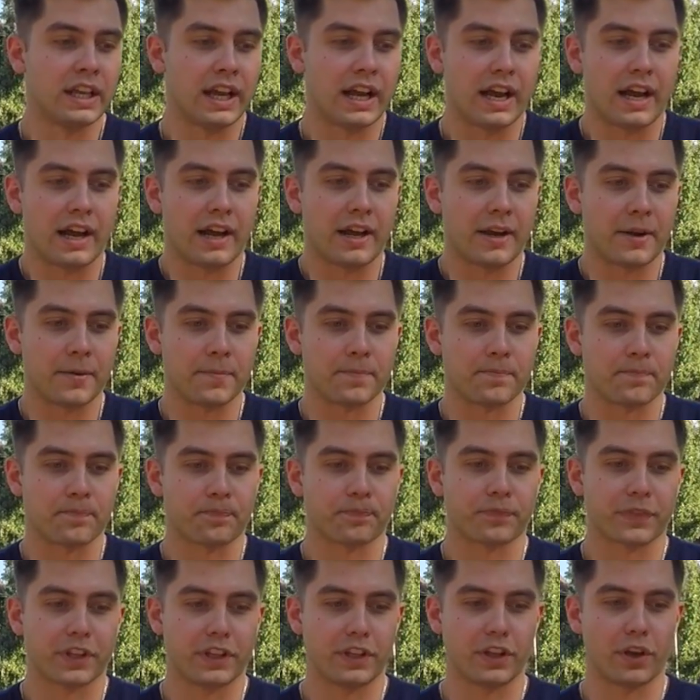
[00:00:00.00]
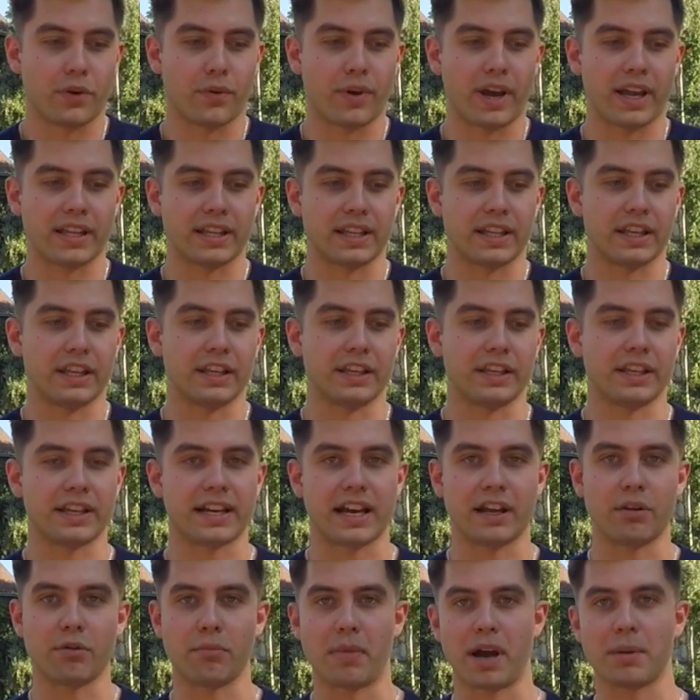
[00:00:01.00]
and it
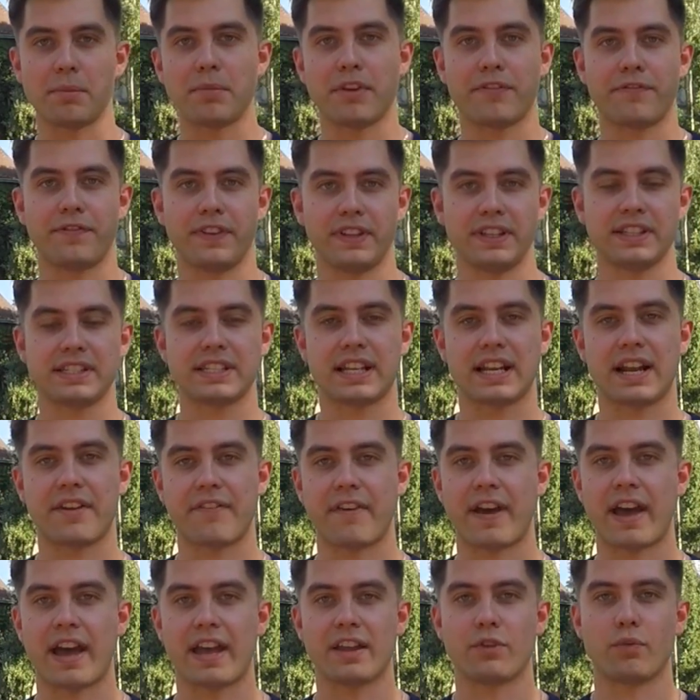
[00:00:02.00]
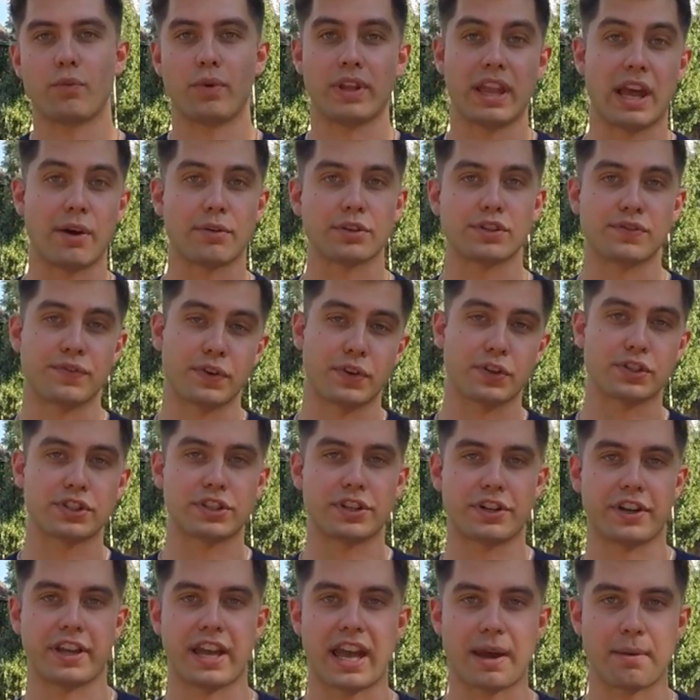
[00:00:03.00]
kind of reminded me of feelings that I've had when I was first
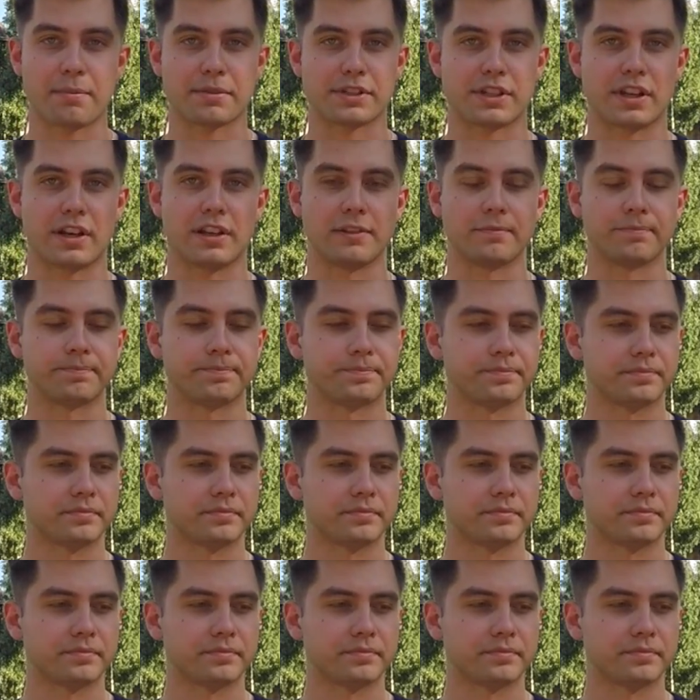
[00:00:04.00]
starting Amazon.